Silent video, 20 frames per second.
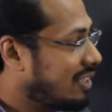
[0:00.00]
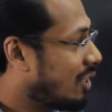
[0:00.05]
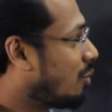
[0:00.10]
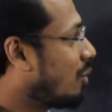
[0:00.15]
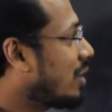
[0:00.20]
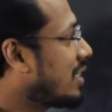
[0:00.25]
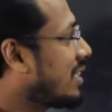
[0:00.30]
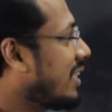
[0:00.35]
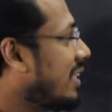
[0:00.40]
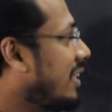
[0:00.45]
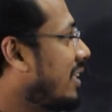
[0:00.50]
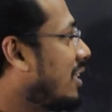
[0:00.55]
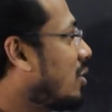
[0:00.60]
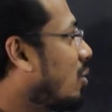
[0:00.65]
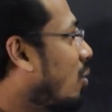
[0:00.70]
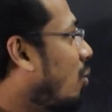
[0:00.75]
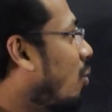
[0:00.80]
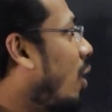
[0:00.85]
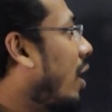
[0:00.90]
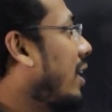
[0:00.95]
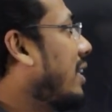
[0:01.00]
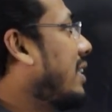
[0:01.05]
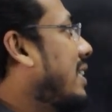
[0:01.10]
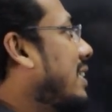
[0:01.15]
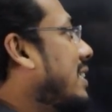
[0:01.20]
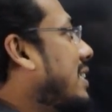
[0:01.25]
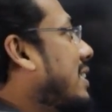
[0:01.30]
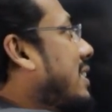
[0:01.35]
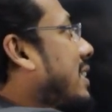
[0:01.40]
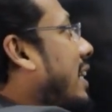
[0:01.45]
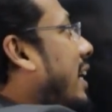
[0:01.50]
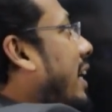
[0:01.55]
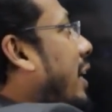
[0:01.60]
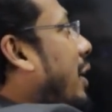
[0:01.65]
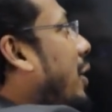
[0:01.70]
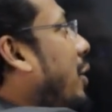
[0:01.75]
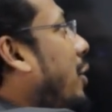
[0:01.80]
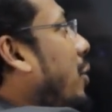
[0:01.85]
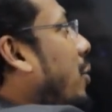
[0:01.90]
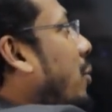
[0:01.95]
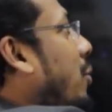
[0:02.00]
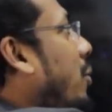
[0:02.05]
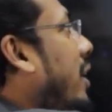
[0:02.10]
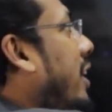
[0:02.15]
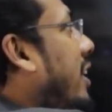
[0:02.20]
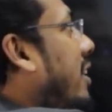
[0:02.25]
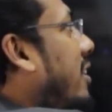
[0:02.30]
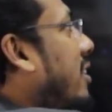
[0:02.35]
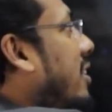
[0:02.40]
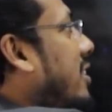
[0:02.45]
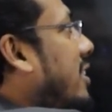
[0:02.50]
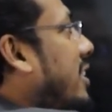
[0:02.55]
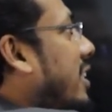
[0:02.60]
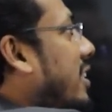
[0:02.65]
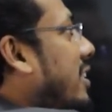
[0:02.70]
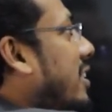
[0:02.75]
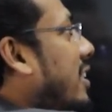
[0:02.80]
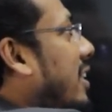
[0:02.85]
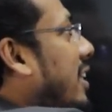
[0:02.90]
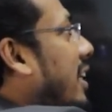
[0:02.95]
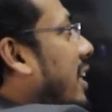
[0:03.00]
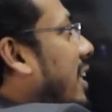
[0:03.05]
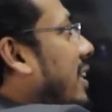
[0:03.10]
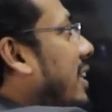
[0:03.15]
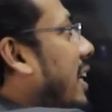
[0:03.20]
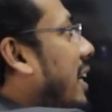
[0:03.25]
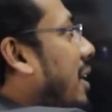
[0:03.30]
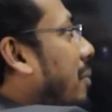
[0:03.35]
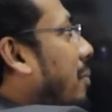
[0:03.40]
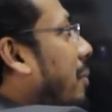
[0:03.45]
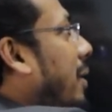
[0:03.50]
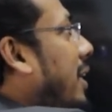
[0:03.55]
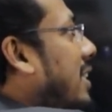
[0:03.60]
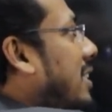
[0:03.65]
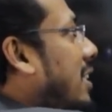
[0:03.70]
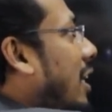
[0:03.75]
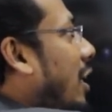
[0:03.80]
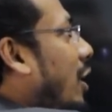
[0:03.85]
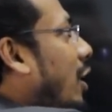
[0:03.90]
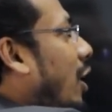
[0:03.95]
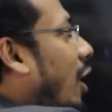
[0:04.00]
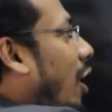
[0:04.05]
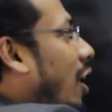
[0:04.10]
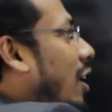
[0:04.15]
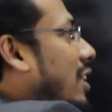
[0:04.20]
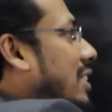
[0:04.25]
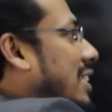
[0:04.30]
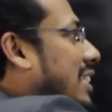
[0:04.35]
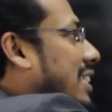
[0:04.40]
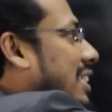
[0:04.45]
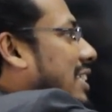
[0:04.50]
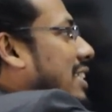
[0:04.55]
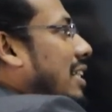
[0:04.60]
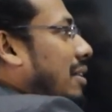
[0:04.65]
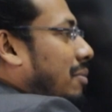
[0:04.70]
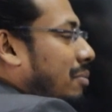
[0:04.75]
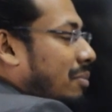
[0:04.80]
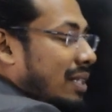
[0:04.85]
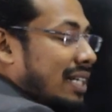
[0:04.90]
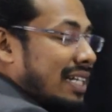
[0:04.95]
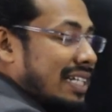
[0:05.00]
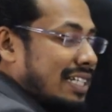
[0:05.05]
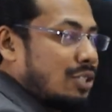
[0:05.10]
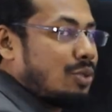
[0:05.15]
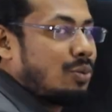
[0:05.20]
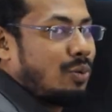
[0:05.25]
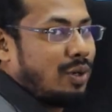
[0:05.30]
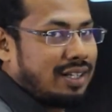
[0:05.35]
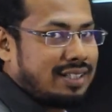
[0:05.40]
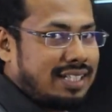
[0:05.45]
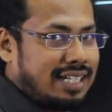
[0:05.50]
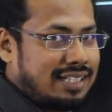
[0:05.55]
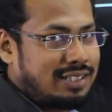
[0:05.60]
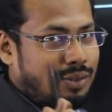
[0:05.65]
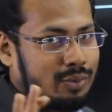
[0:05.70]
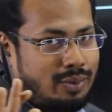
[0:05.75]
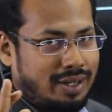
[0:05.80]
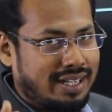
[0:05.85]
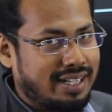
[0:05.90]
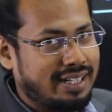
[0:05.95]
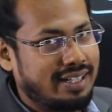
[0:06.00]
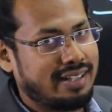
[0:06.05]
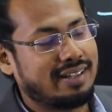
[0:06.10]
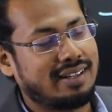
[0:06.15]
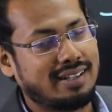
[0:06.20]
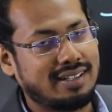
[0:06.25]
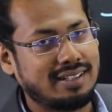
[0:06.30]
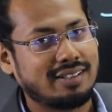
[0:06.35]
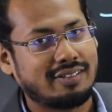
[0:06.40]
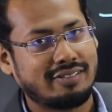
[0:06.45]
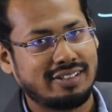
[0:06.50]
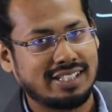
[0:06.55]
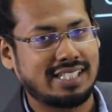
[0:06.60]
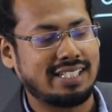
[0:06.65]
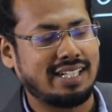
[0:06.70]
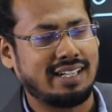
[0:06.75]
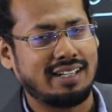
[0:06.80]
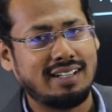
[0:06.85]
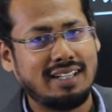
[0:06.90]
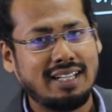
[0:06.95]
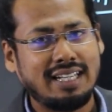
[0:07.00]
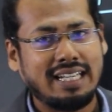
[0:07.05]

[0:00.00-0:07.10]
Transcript: The question is, what is the unit digit? That means last number is what? That is the only question.